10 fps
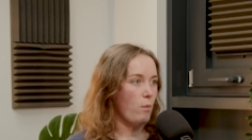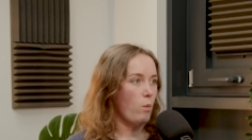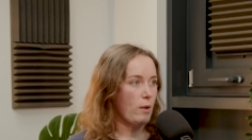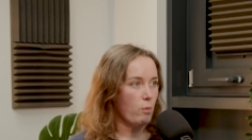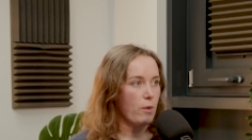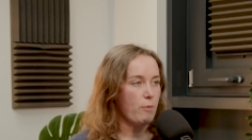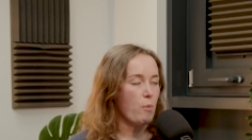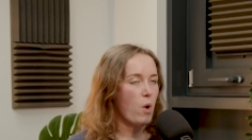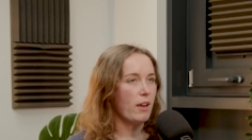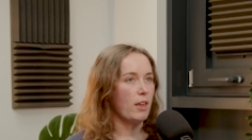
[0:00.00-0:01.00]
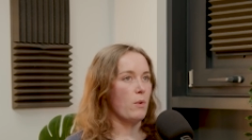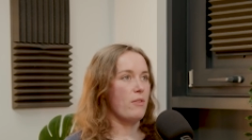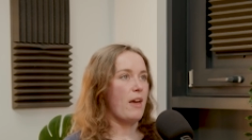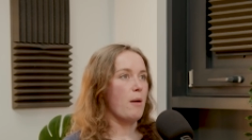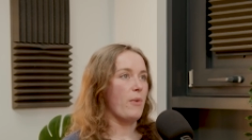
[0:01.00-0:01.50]
when we've been working
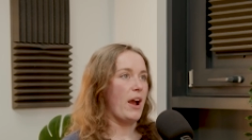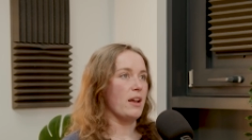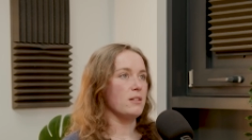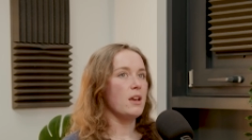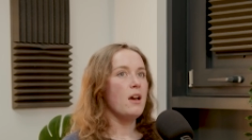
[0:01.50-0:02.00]
with that brand.